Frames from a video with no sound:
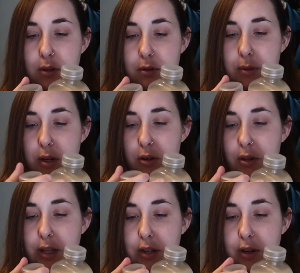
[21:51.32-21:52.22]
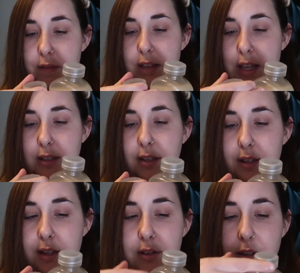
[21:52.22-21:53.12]
Oh my god, they're not even that
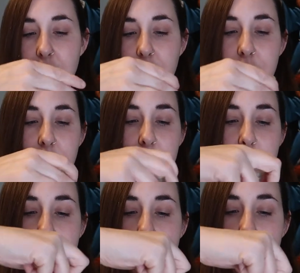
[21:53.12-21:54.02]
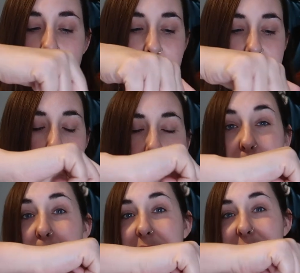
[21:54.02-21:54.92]
tight on. You have to
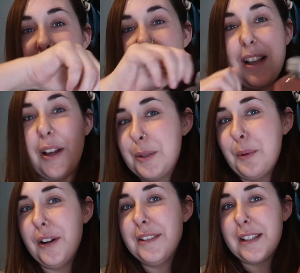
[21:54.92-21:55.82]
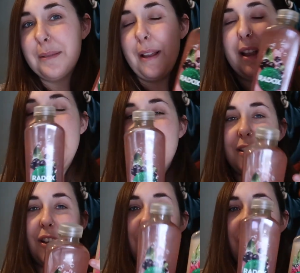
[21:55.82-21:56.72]
bring back this size one
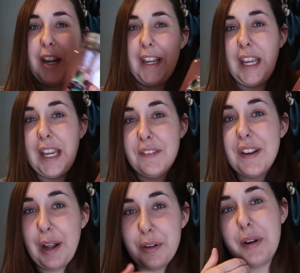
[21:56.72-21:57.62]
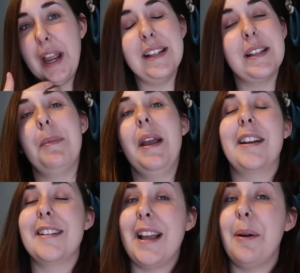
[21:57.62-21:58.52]
so you can like even out your case a bit,
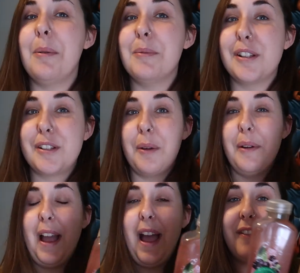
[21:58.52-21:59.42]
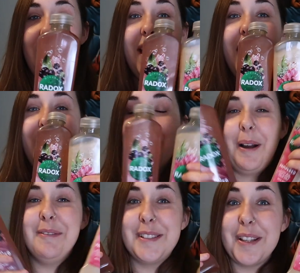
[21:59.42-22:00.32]
because that one was so heavy. But
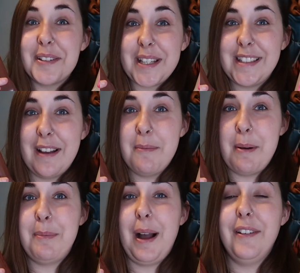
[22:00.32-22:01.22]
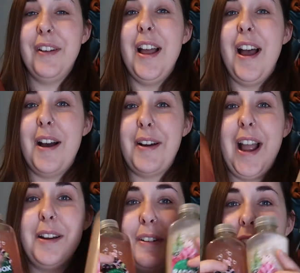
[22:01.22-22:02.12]
I'm so excited to have a bubble bath. I
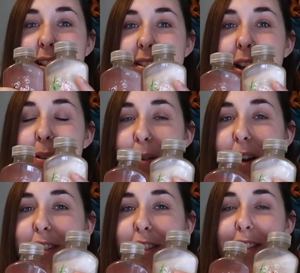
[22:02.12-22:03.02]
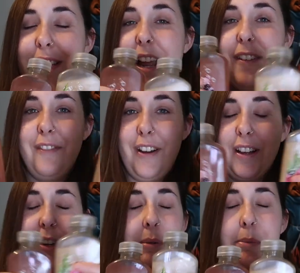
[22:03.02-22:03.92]
had one last night, but I just didn't have, I
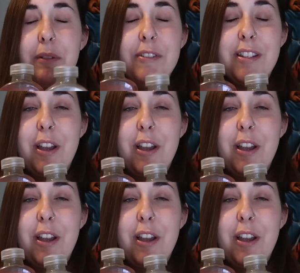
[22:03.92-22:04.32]
couldn't be bothered